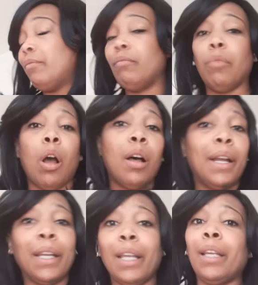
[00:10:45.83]
Raw
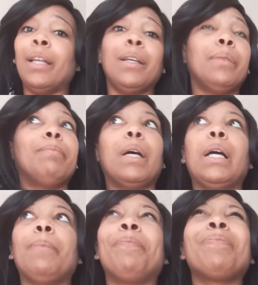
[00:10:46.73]
honey.
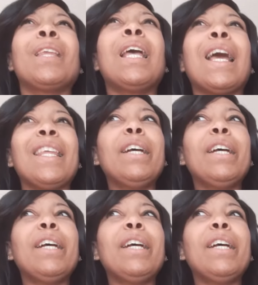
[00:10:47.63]
I think